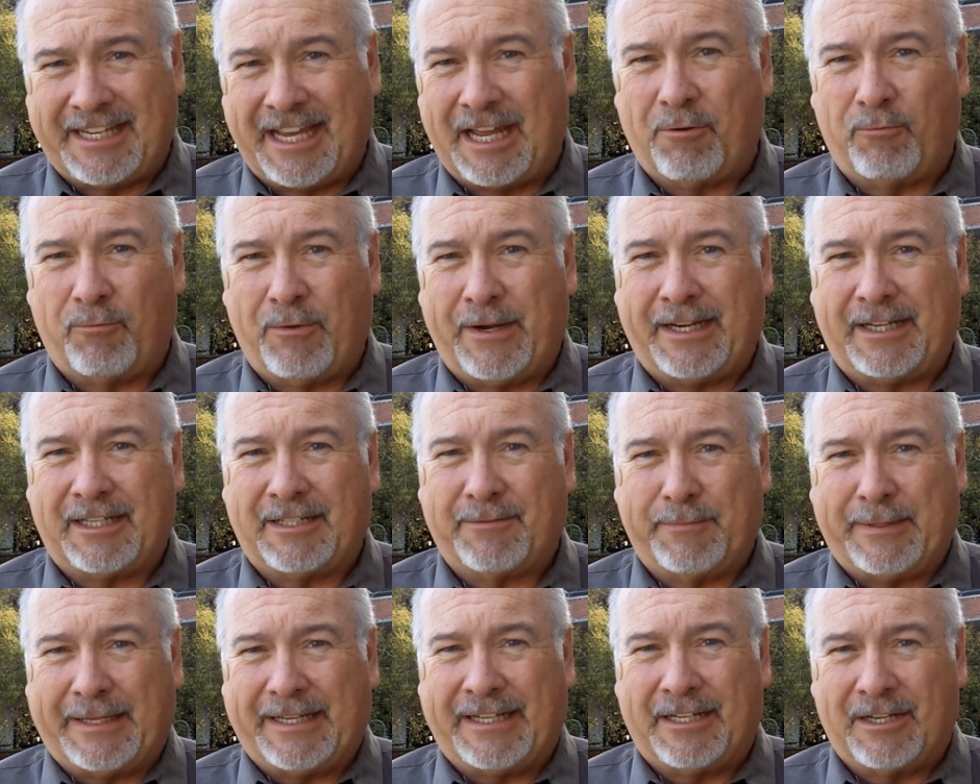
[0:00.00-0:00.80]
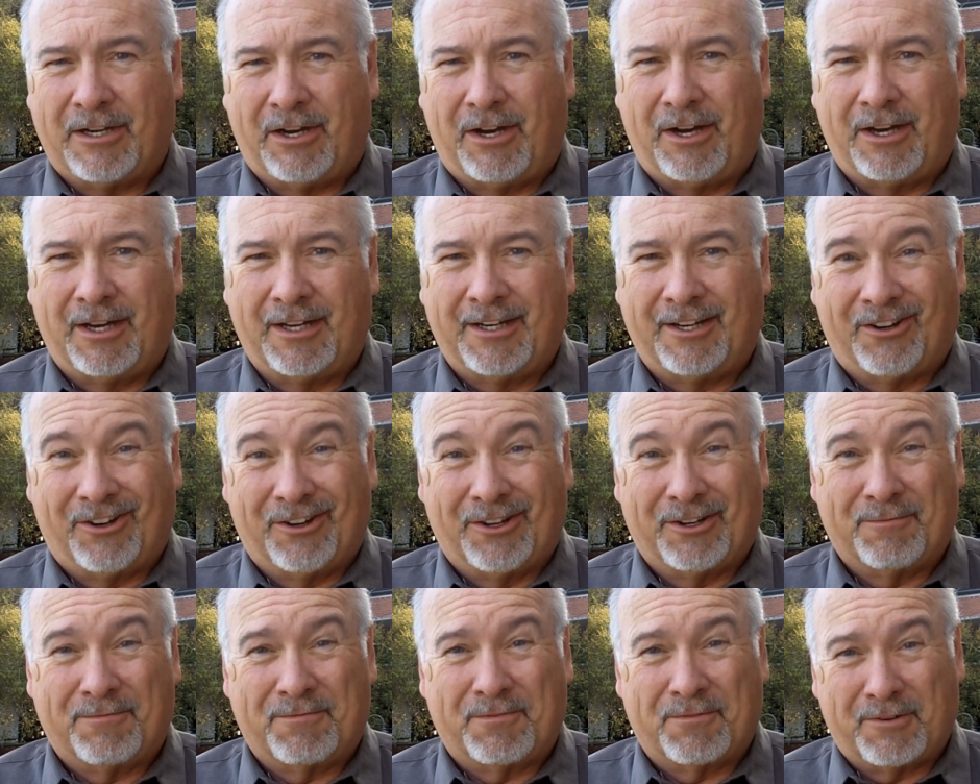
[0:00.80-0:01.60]
can't wait to be gone
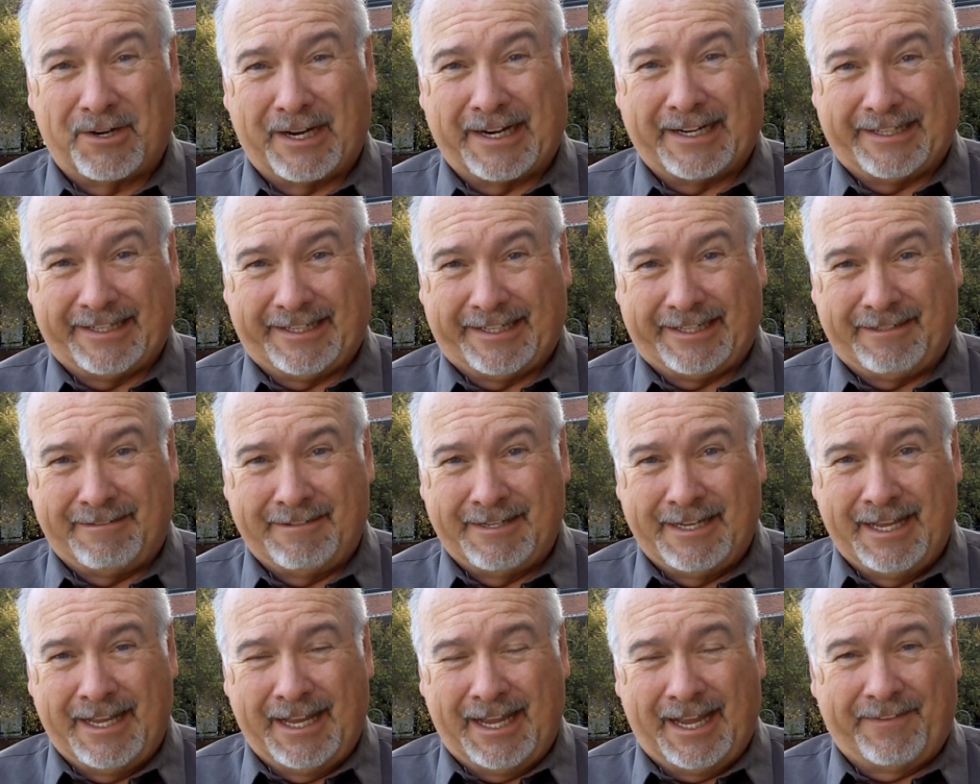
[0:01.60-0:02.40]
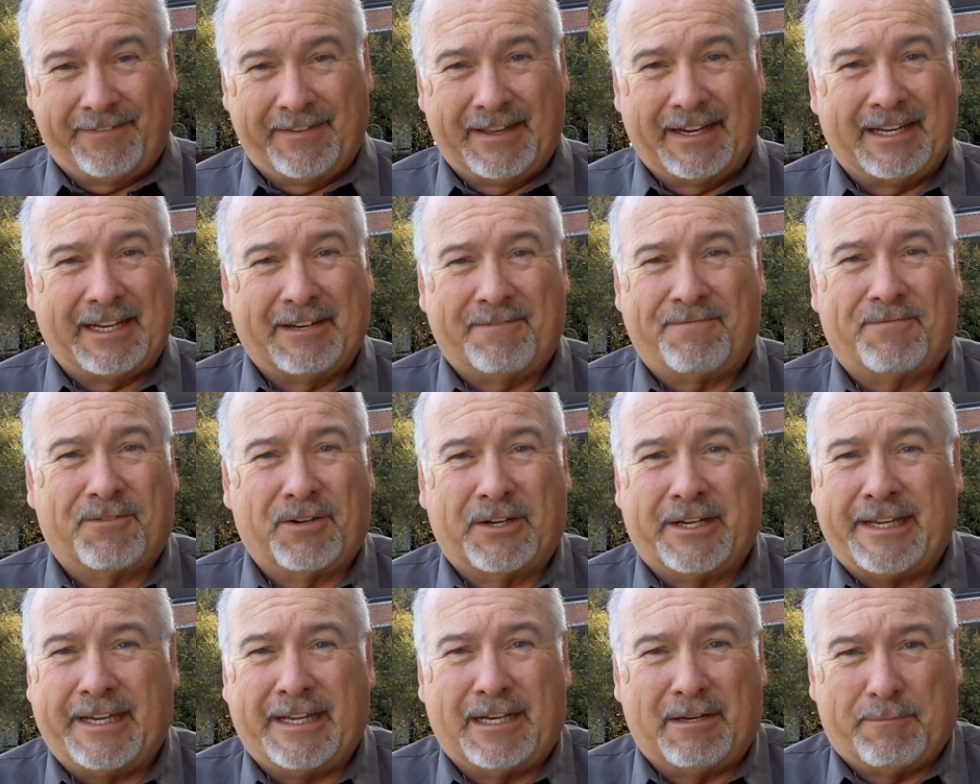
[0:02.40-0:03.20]
on Friday and then to
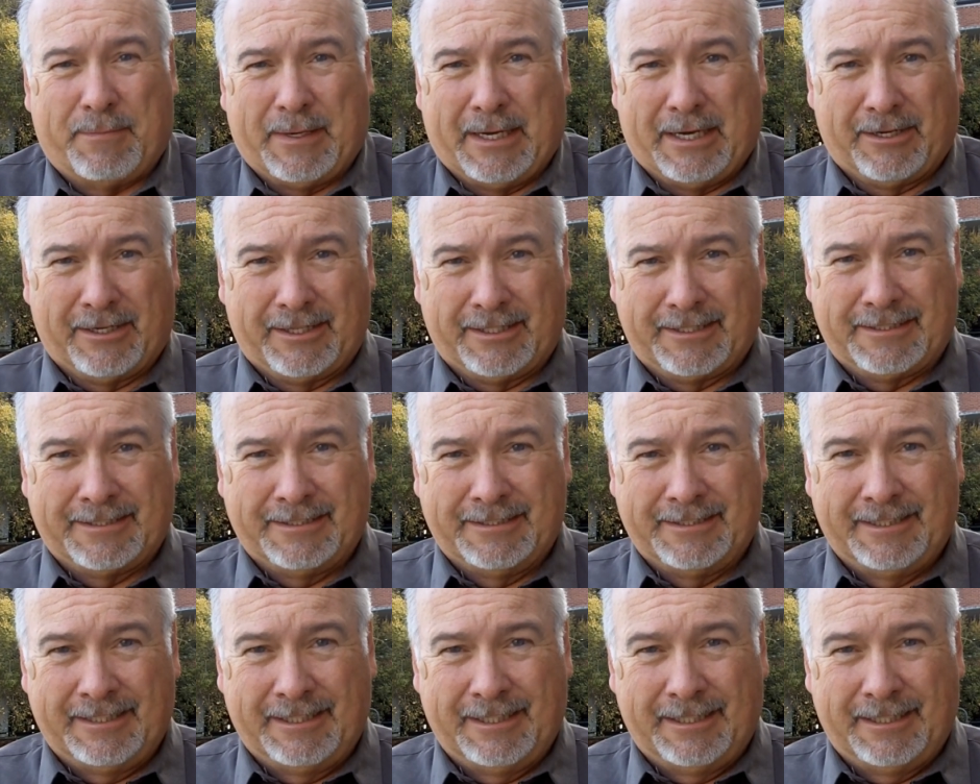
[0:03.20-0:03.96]
forget about it.